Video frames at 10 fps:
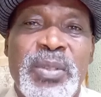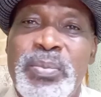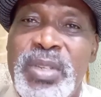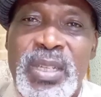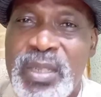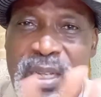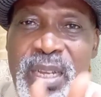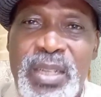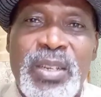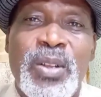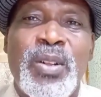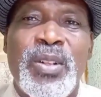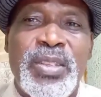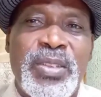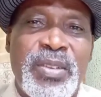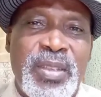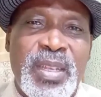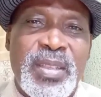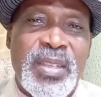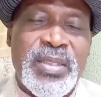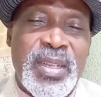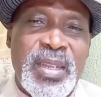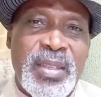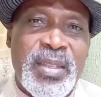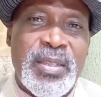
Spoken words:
the brain and all the other things like